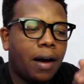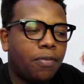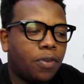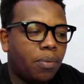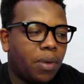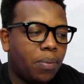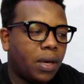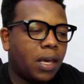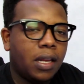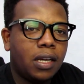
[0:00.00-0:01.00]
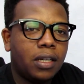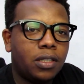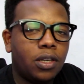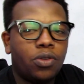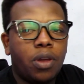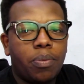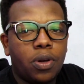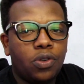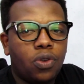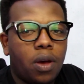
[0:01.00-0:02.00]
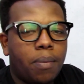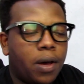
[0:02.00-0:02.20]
from the beginning till to the point whereby